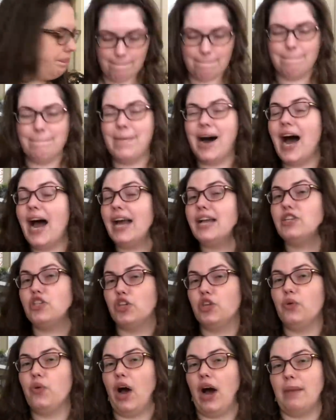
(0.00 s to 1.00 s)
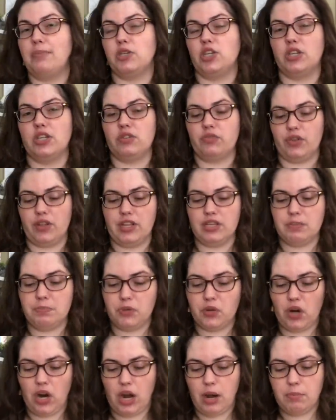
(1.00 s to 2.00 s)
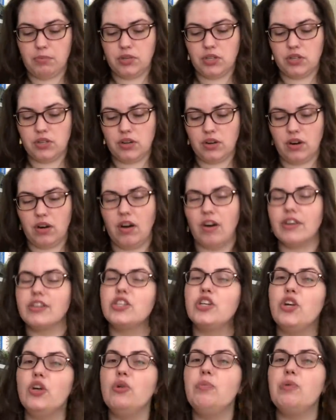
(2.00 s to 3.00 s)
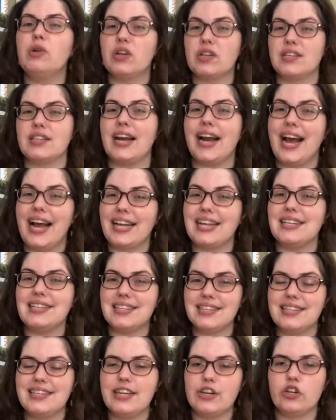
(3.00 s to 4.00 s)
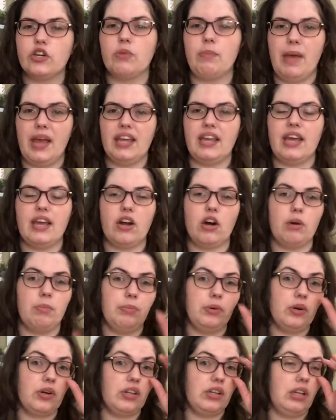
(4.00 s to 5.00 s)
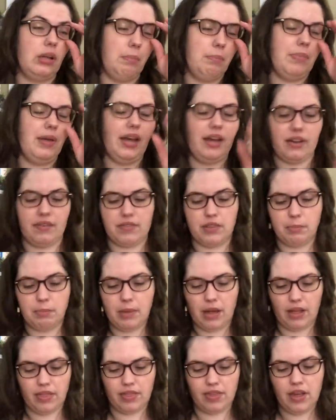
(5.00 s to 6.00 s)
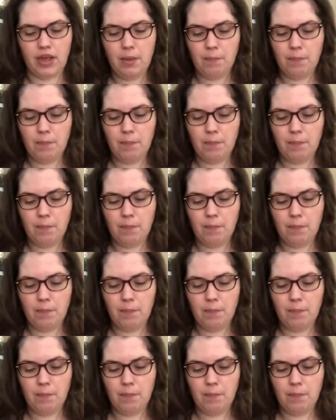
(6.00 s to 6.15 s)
My two options for this prompt are two books that I considered making our book club pick of the month,